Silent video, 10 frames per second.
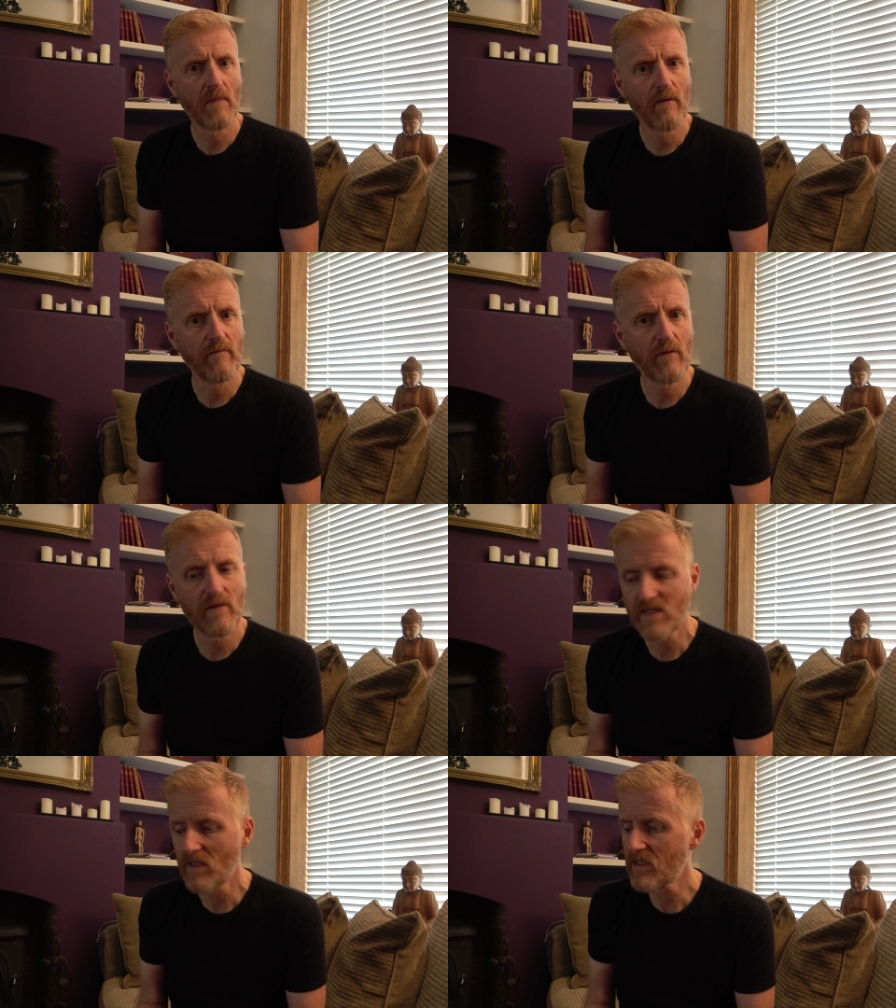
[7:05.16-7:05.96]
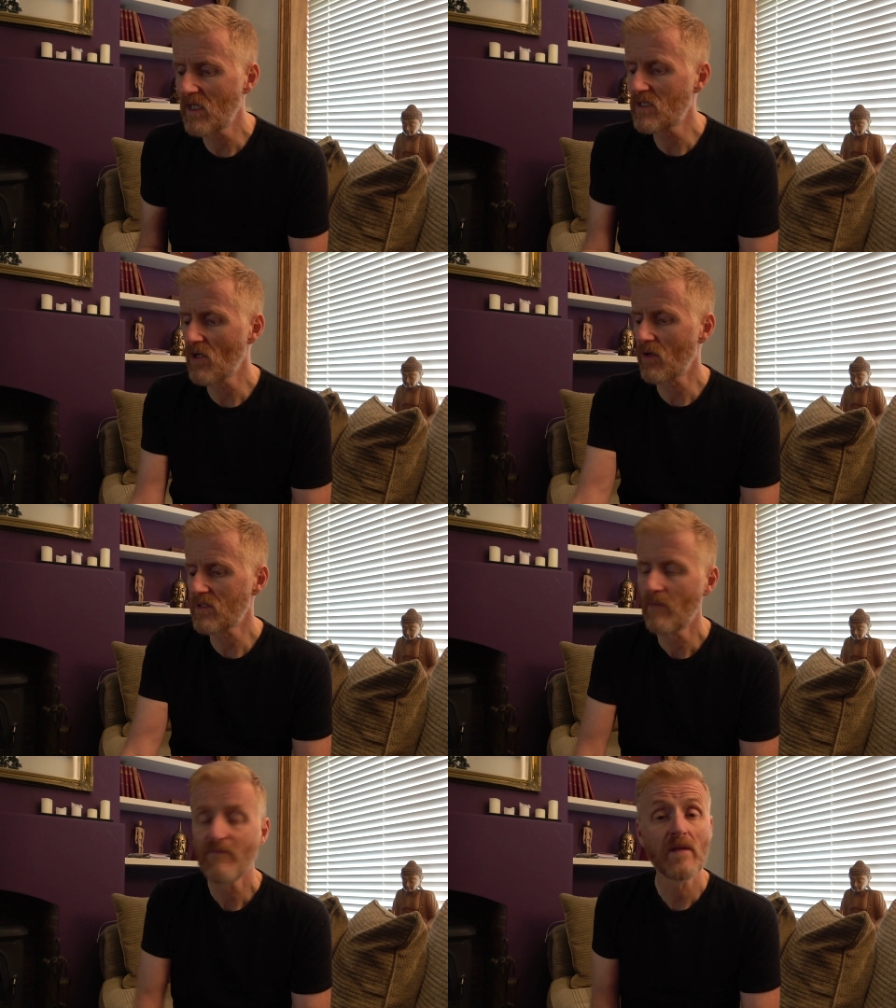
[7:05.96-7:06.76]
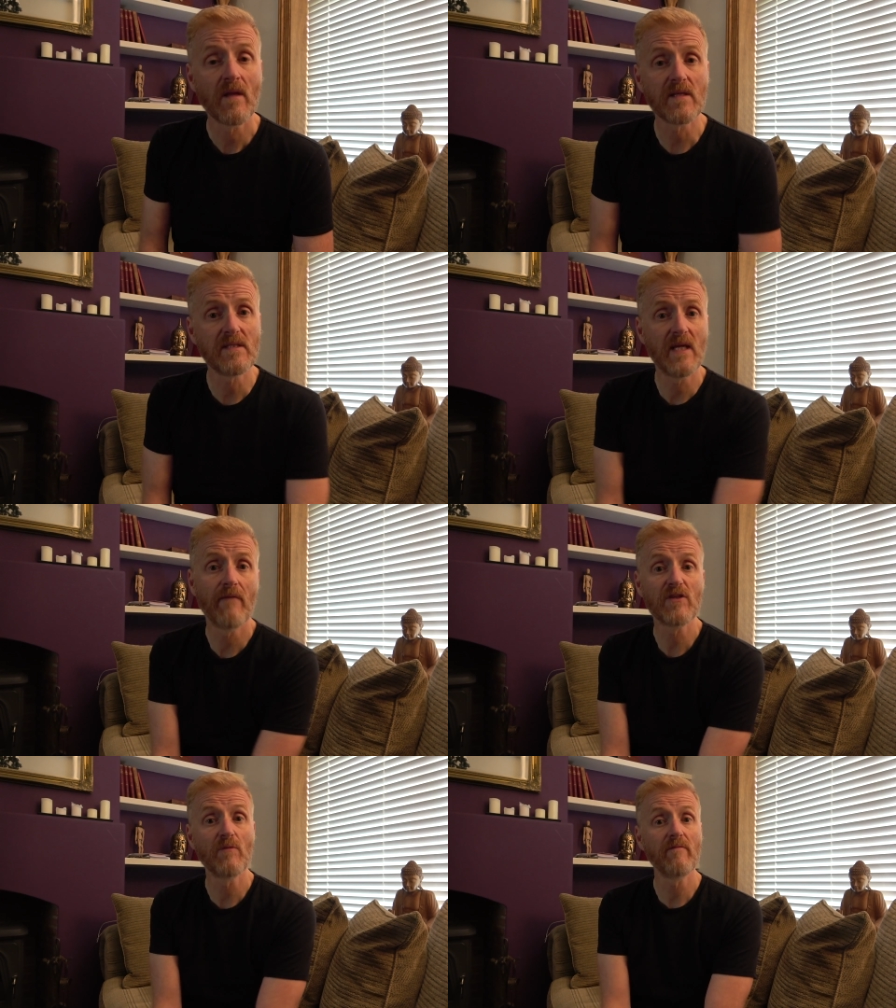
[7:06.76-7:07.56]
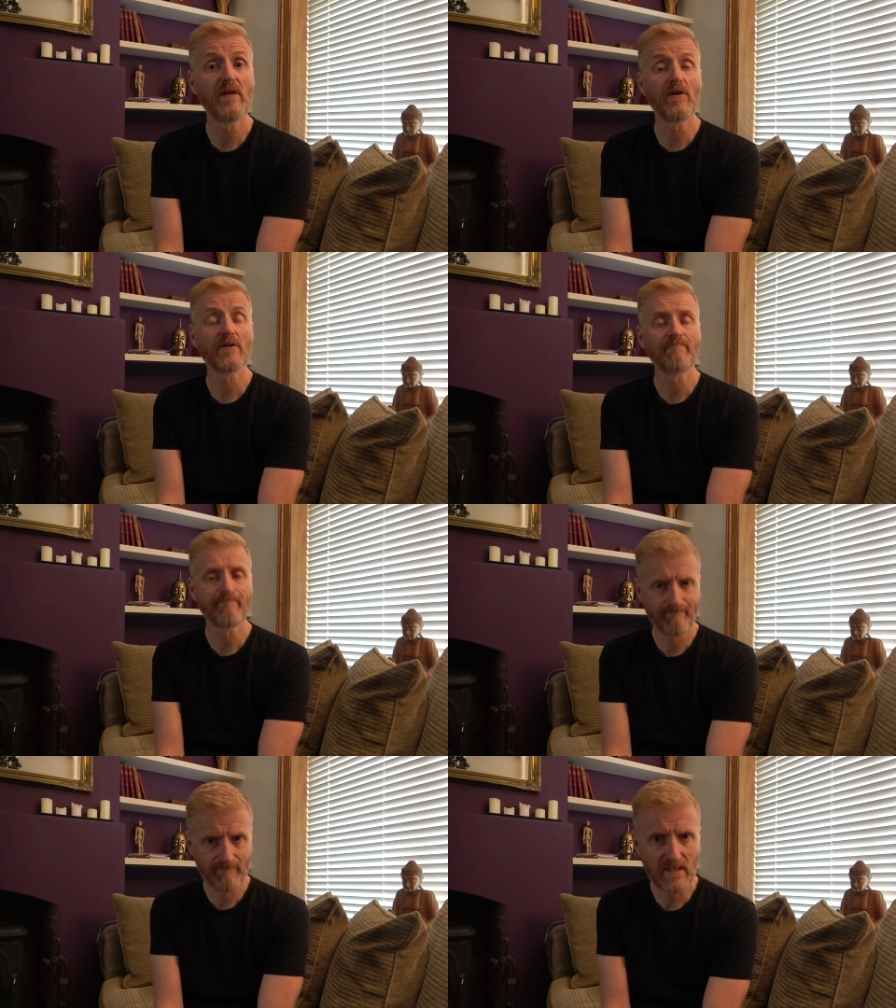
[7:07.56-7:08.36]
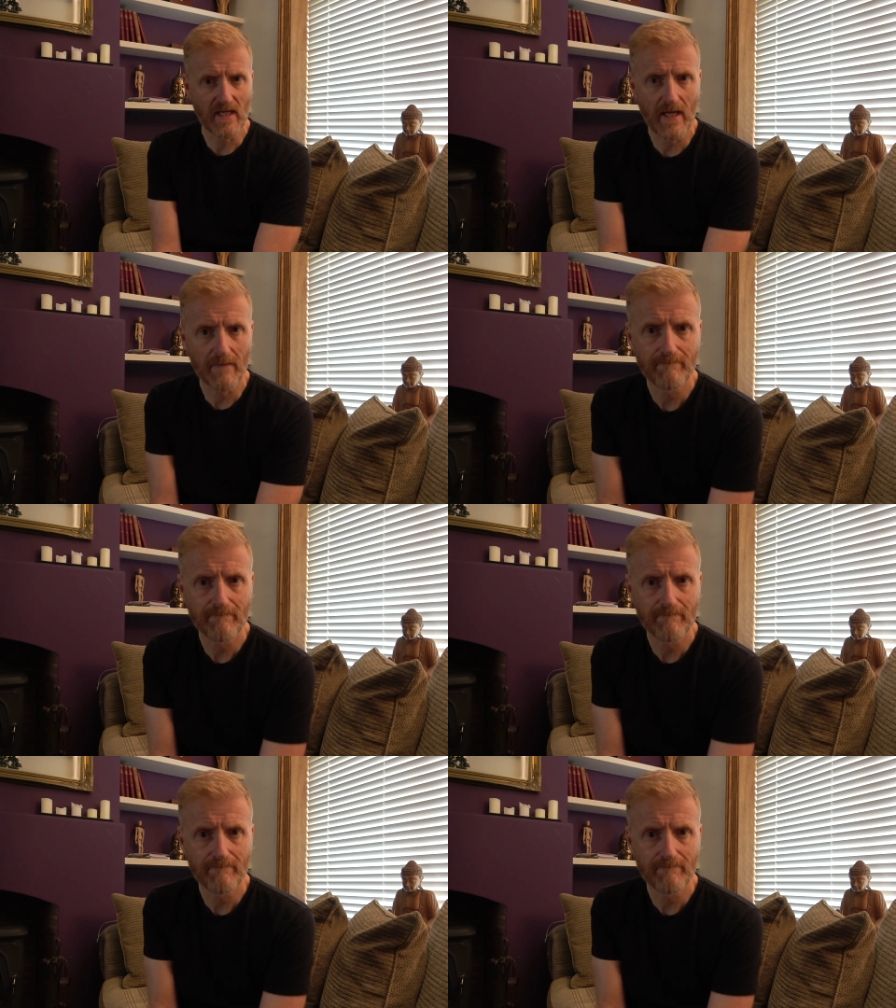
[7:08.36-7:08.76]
My review of the Sealskinz socks. I'll see you again for some other videos. Take care.